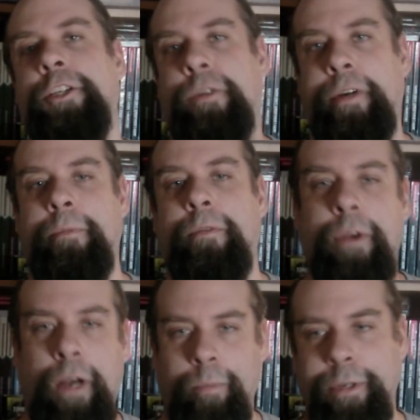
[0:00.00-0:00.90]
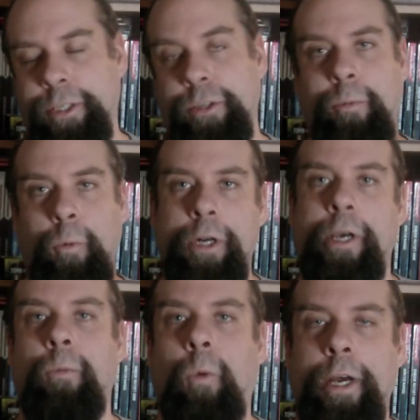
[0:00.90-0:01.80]
stream of goblins,
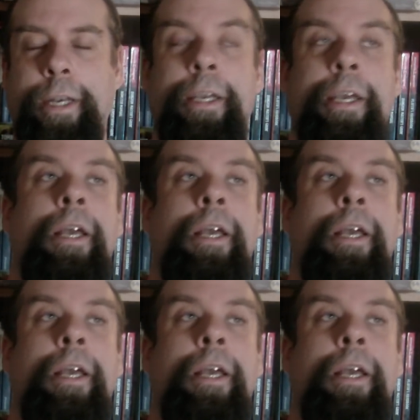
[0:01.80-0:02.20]
one-on-one,